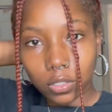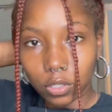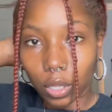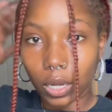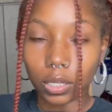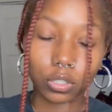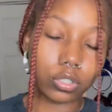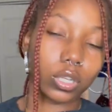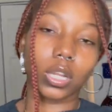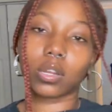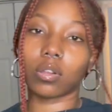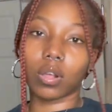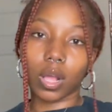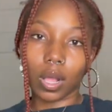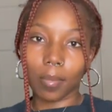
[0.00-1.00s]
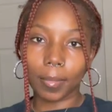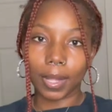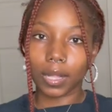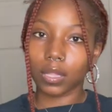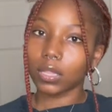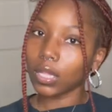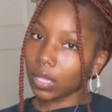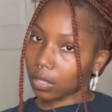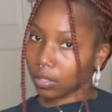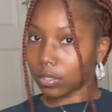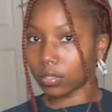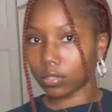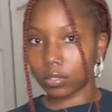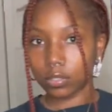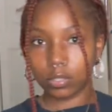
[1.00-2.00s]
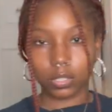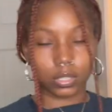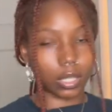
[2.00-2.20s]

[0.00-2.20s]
I don't try on all my clothes.